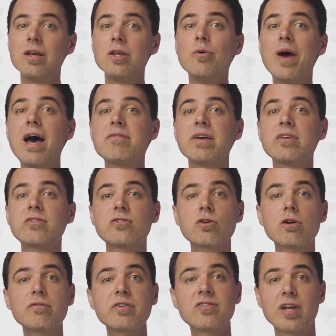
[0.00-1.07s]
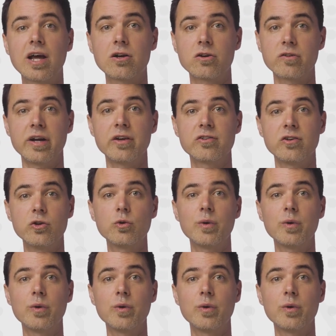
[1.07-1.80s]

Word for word: You have a service declaration